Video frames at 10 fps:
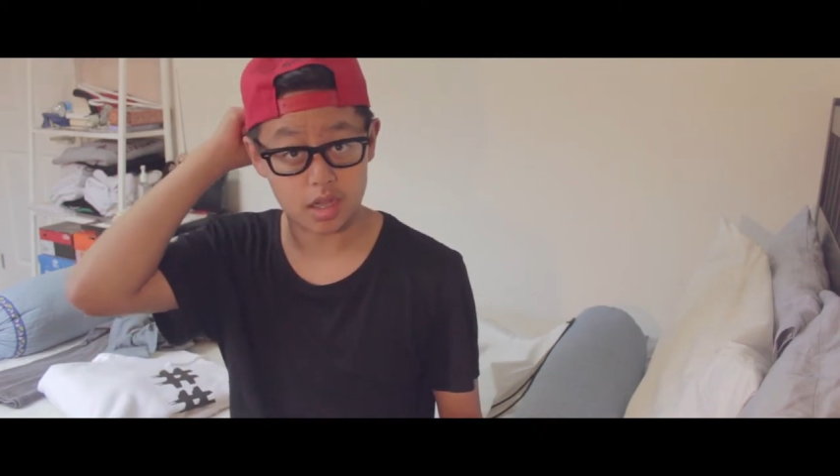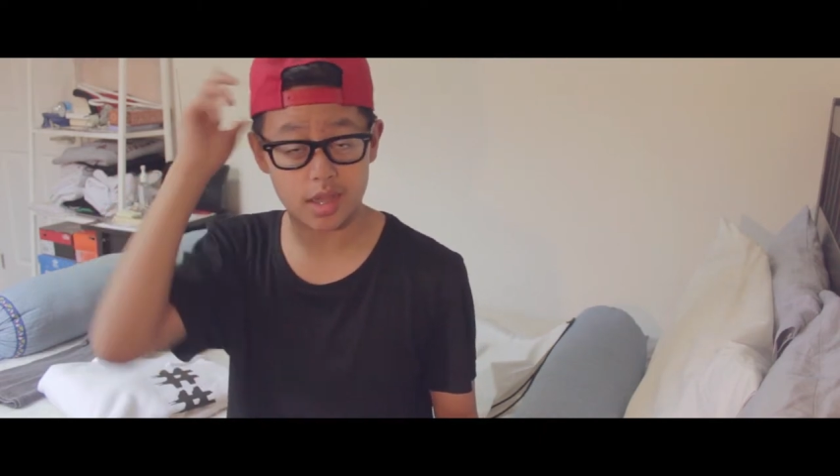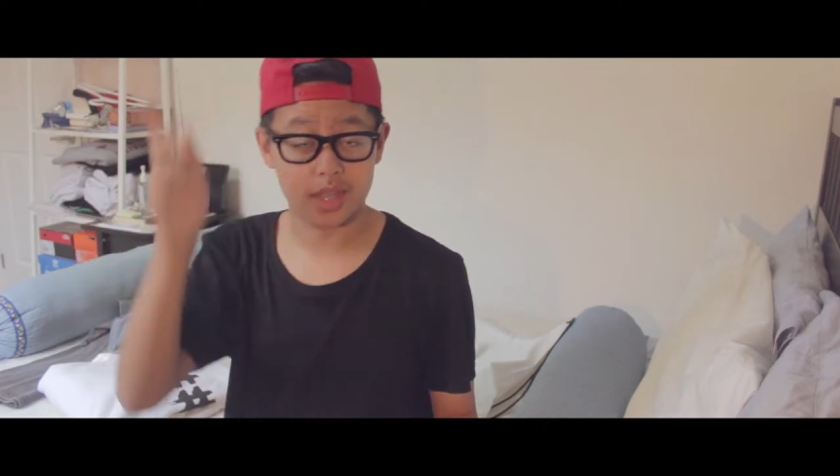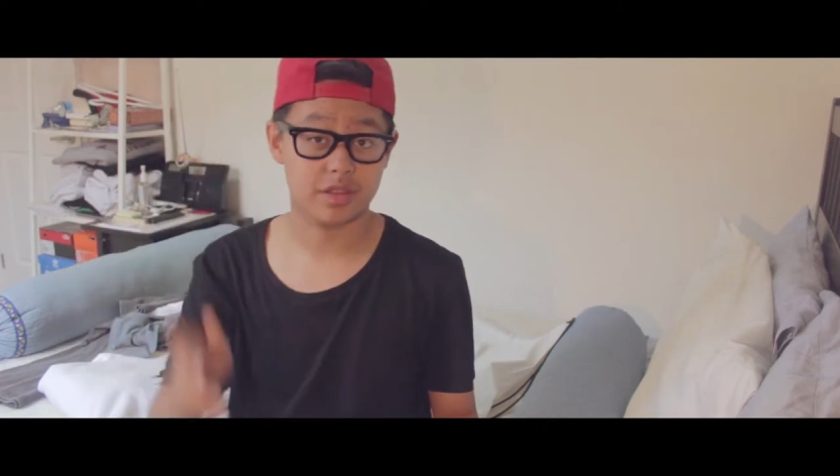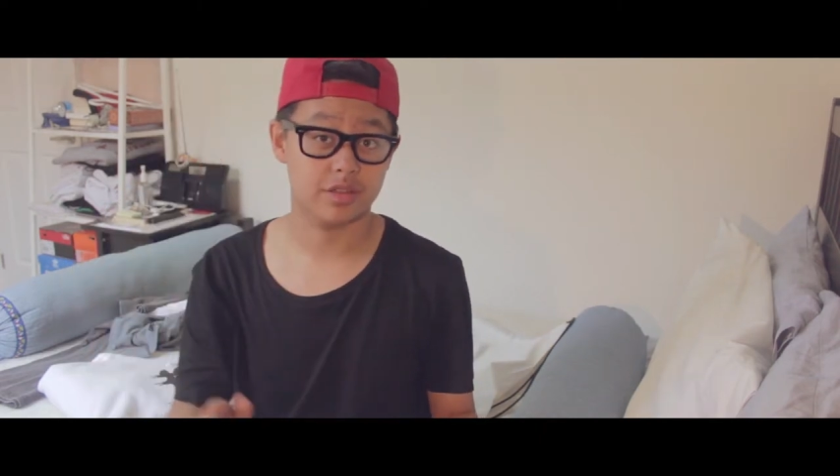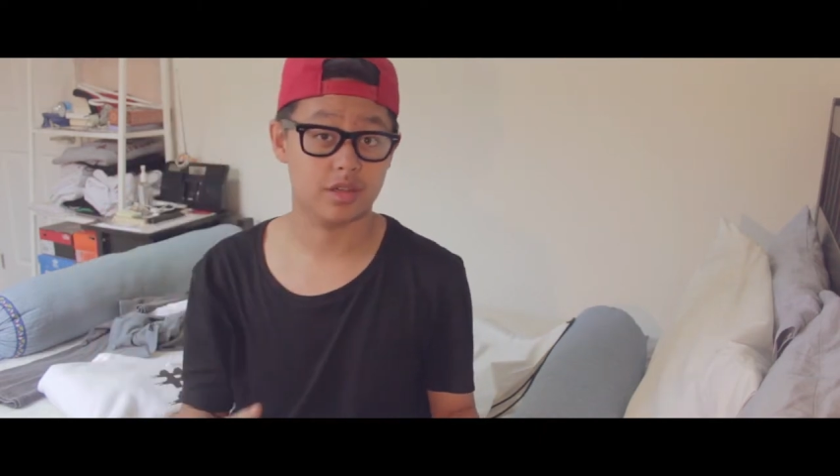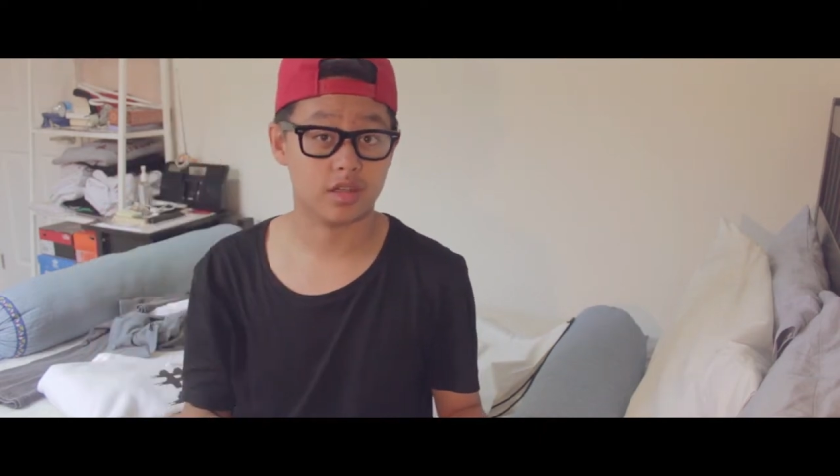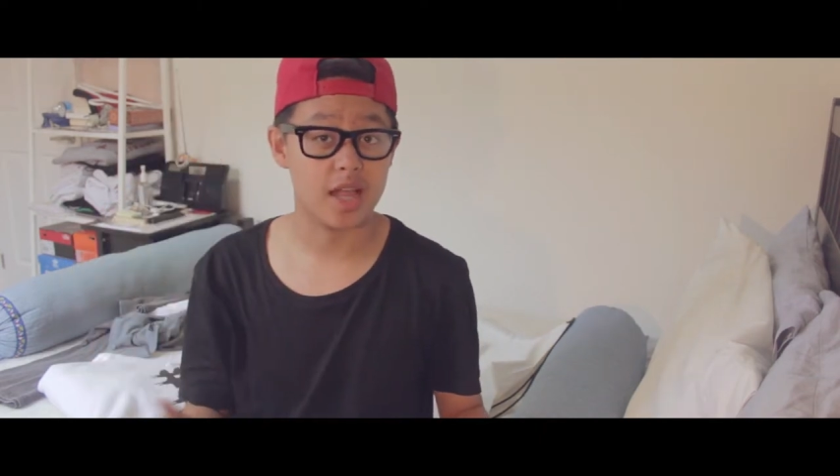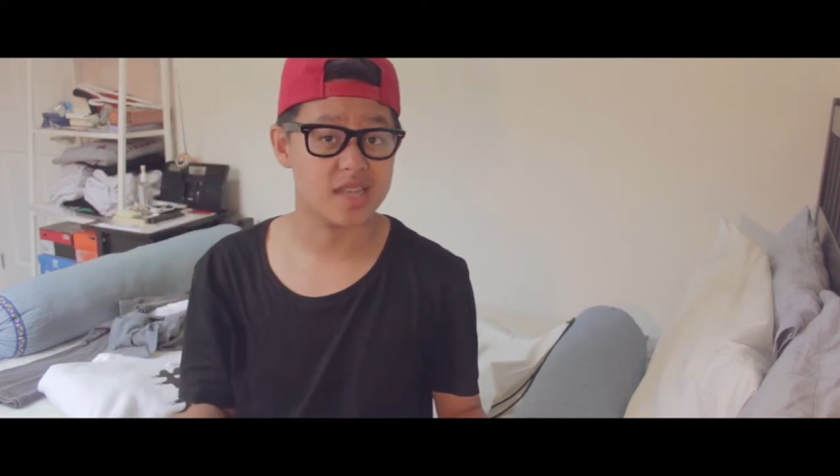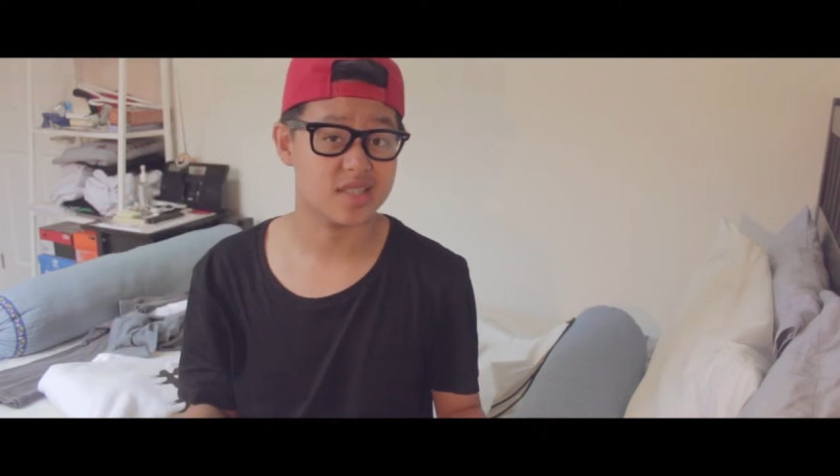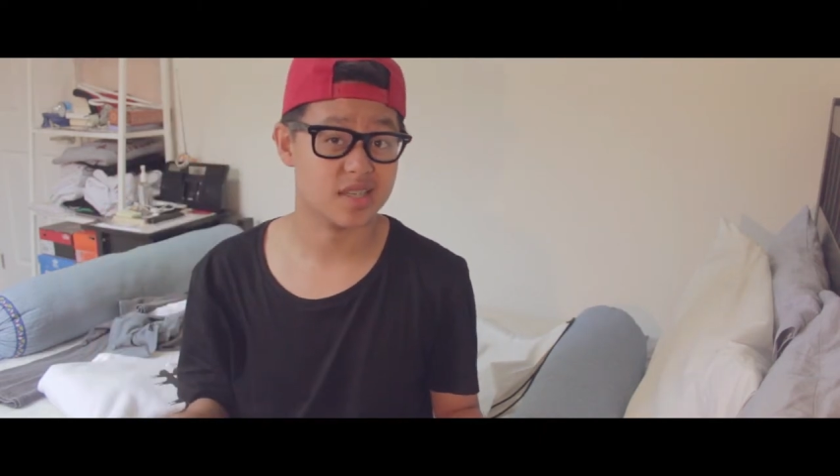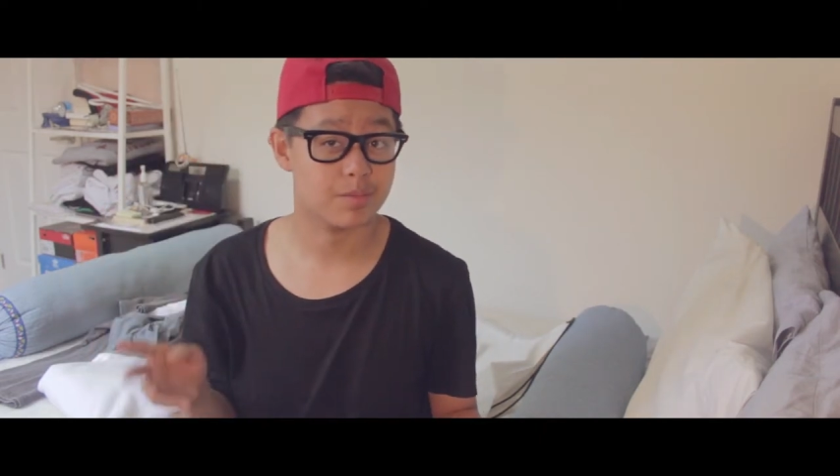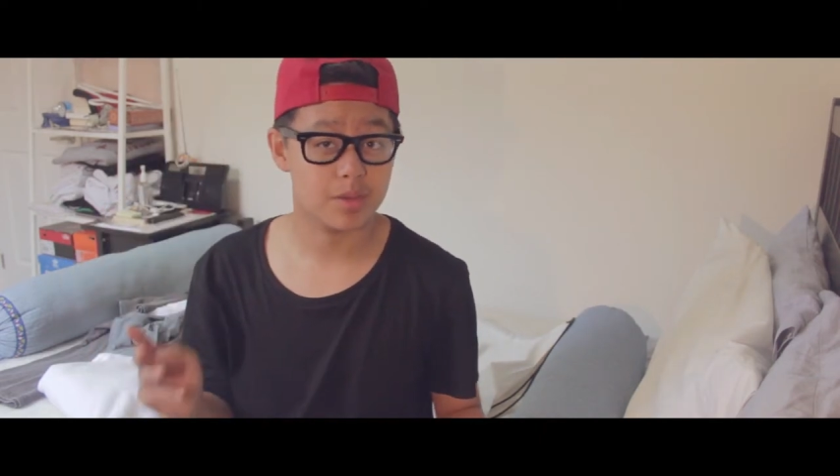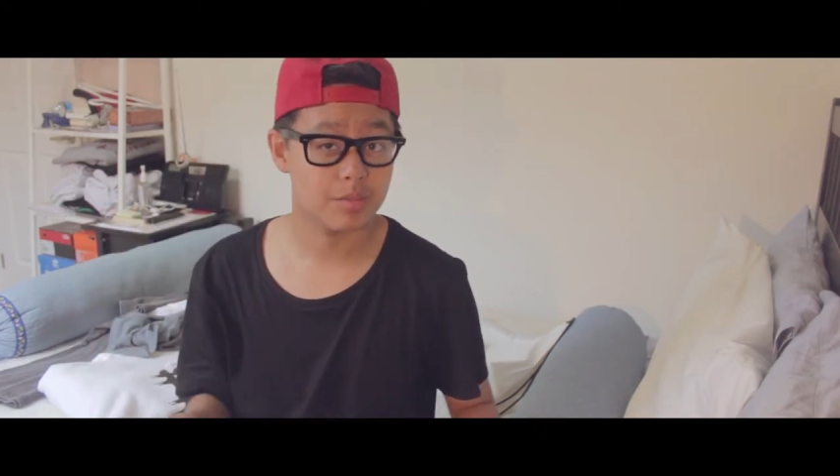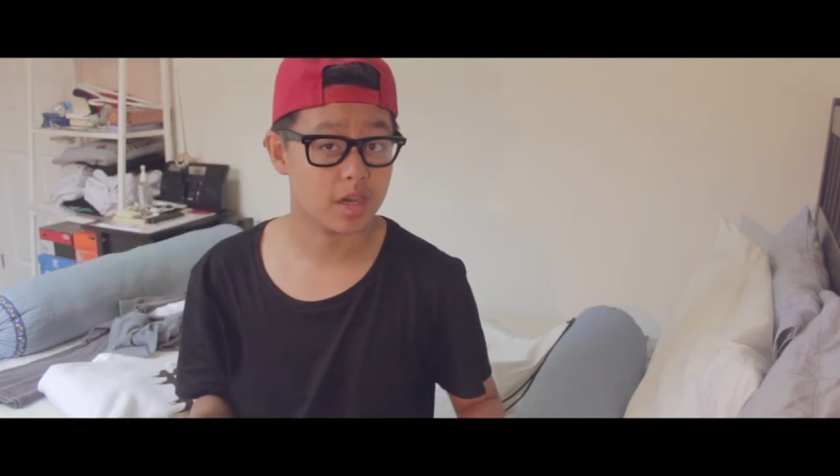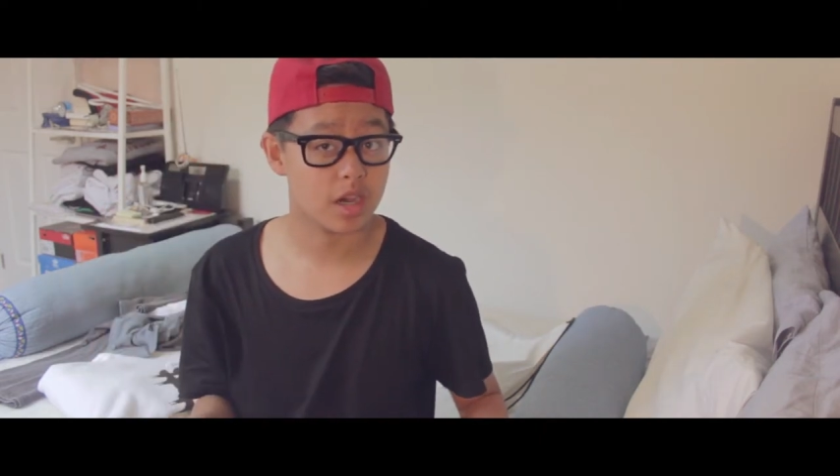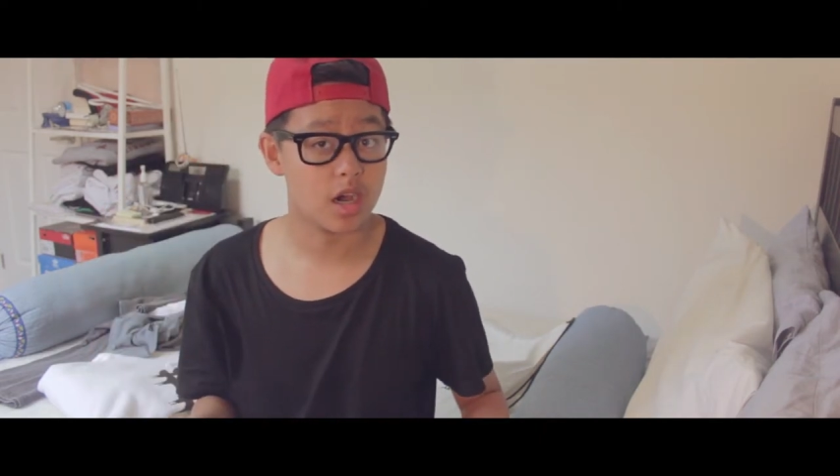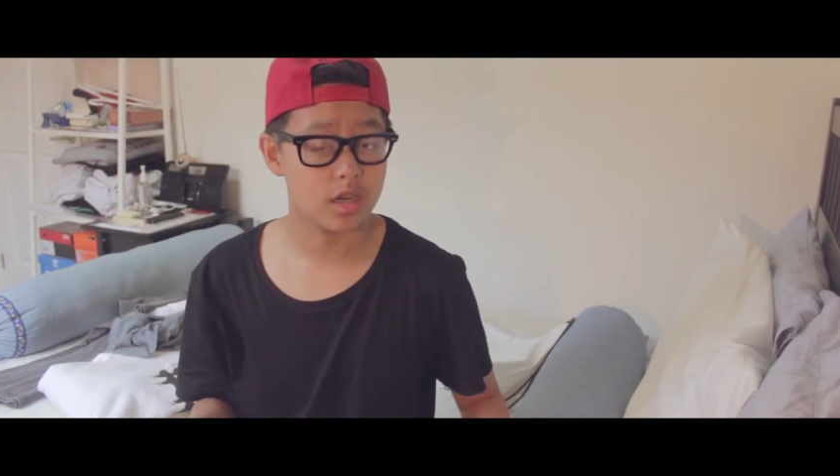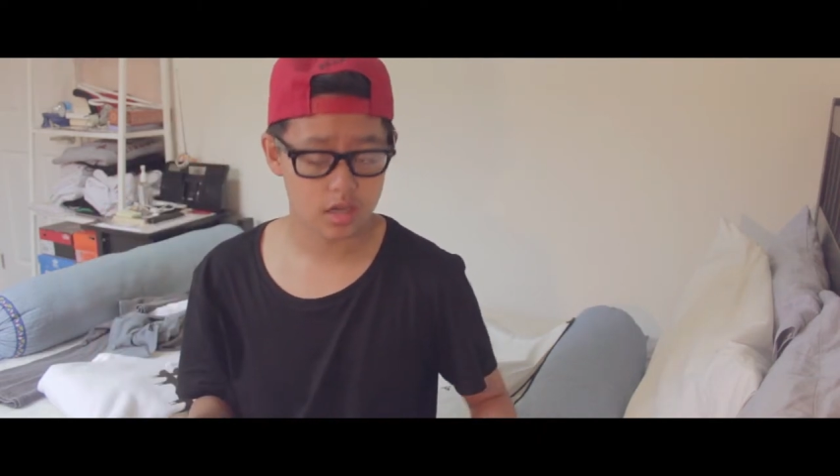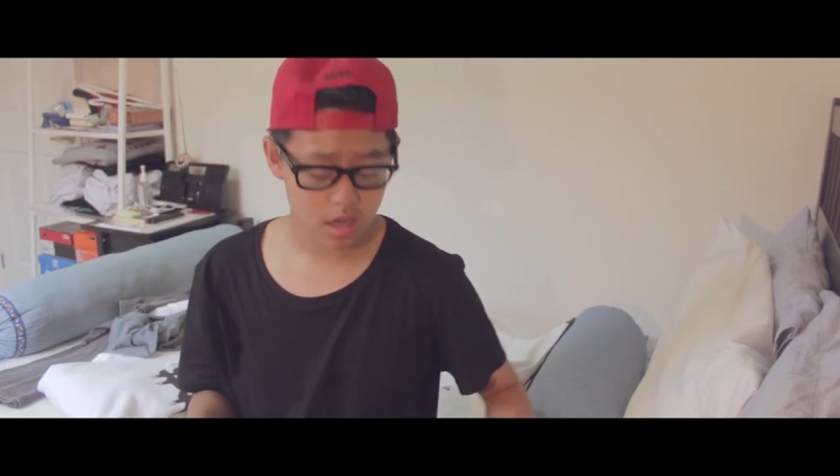cl their classic Pima
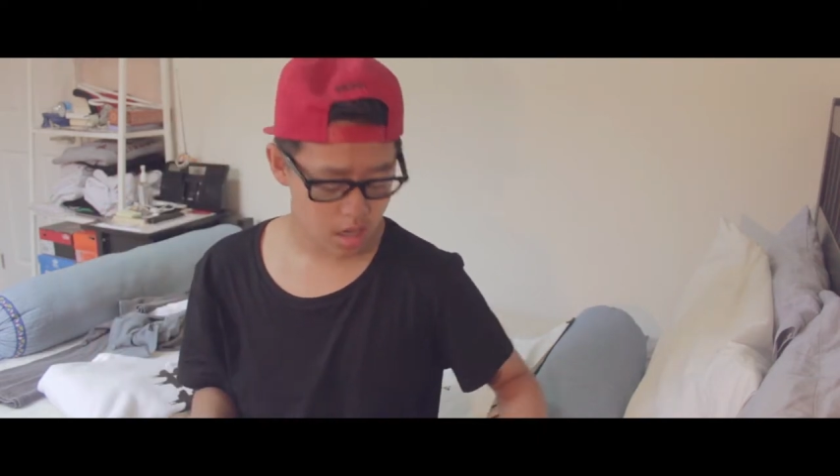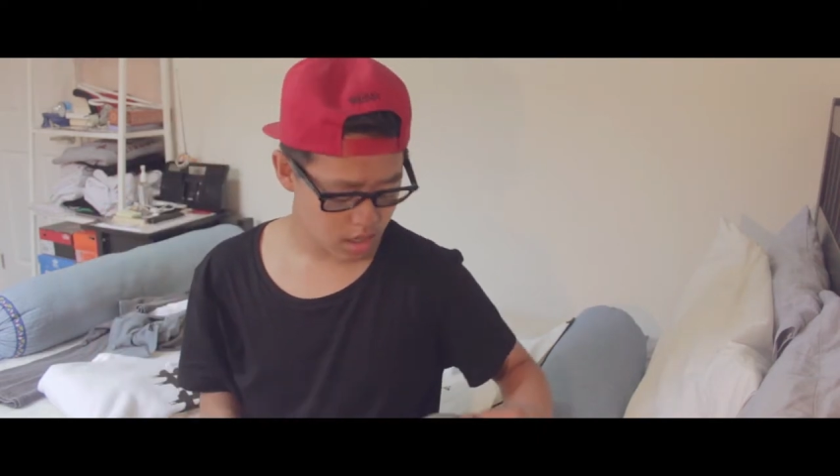cotton.